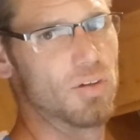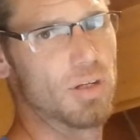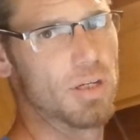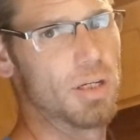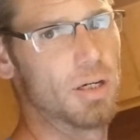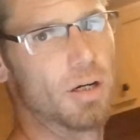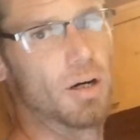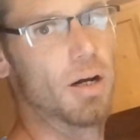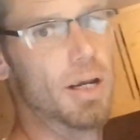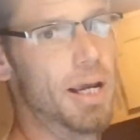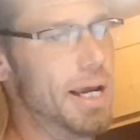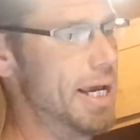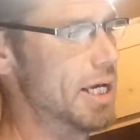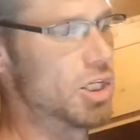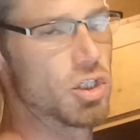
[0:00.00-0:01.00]
in here
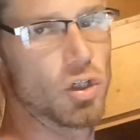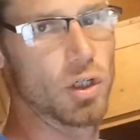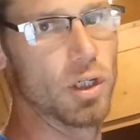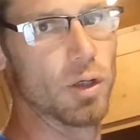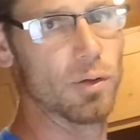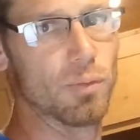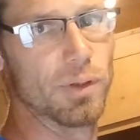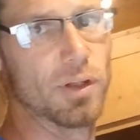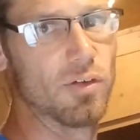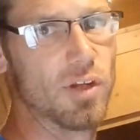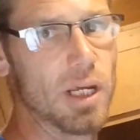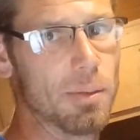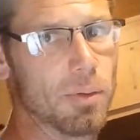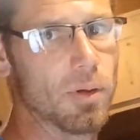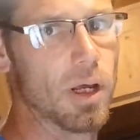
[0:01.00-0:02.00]
and show you it with the
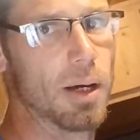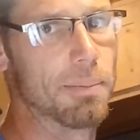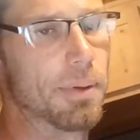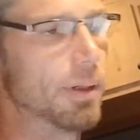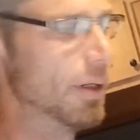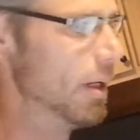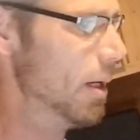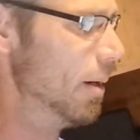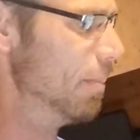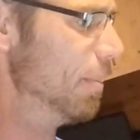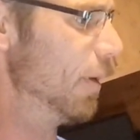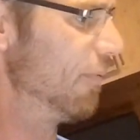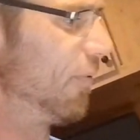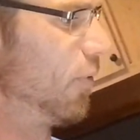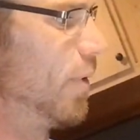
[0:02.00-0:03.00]
table up.
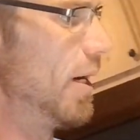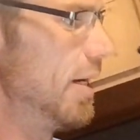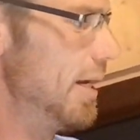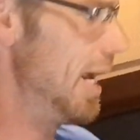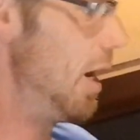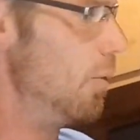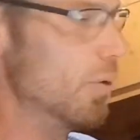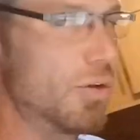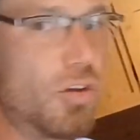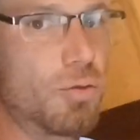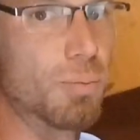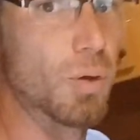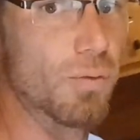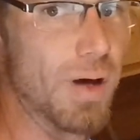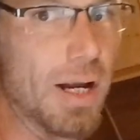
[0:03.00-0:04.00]
But for right now, we'll just
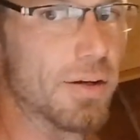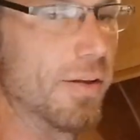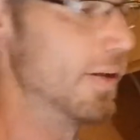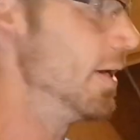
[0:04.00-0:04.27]
move on to the